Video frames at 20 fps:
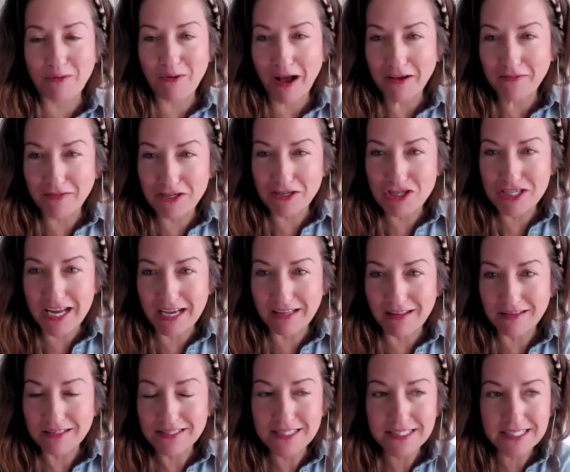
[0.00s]
Rock Vision
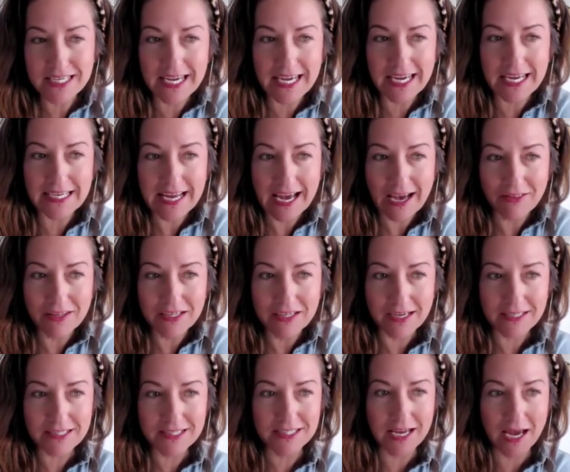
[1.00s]
LLC. Now the
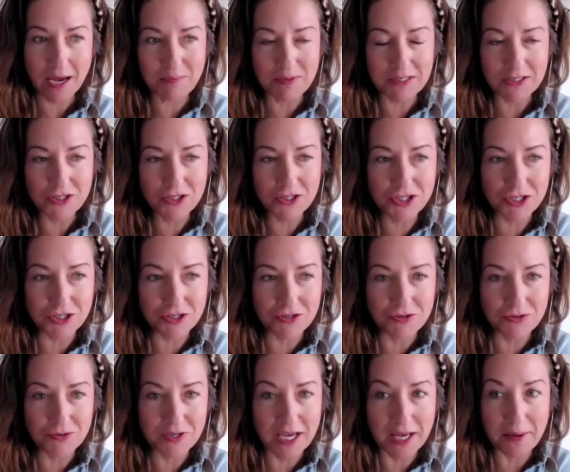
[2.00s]
next step is
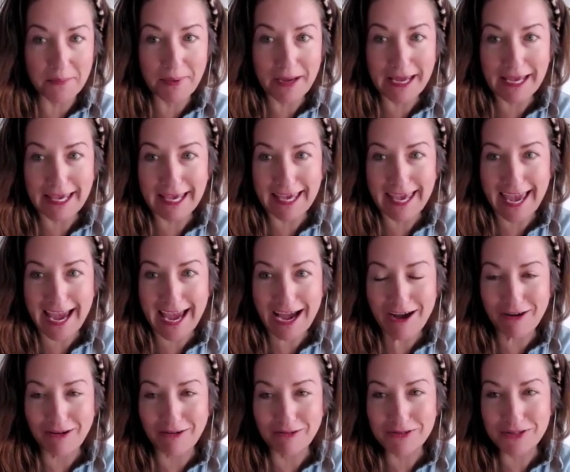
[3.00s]
to get a bank
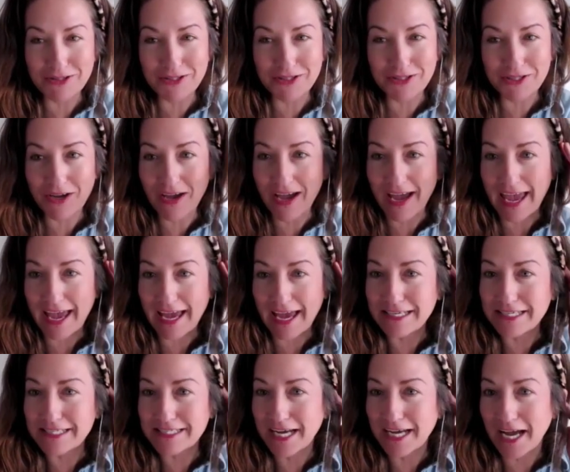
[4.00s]
account.
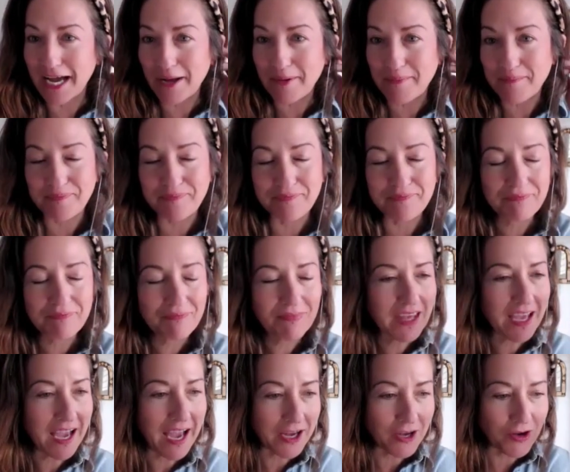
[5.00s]
And
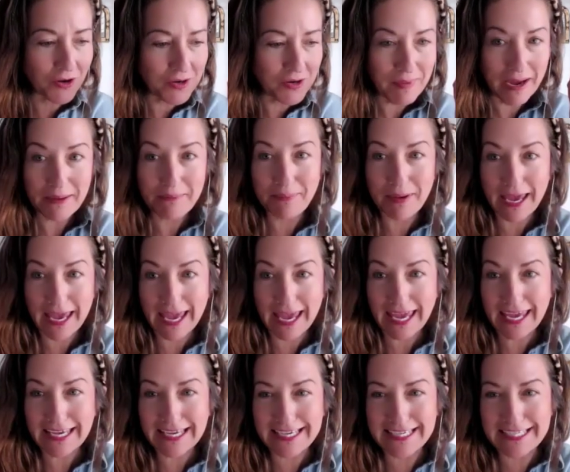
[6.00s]
I go to my
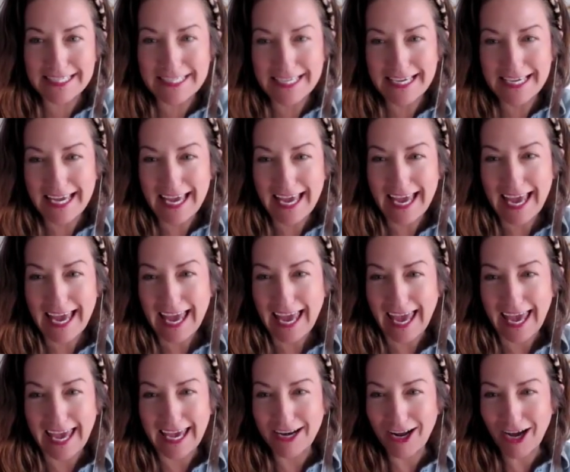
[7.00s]
bank,
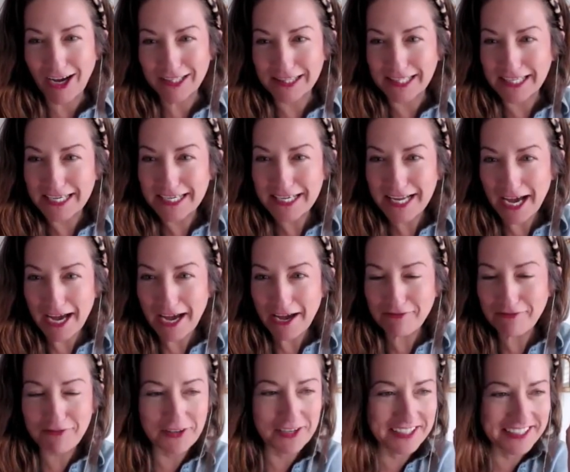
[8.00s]
and oddly
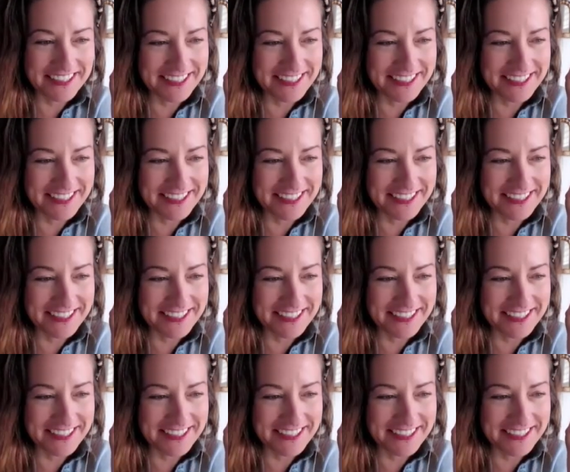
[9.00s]
enough,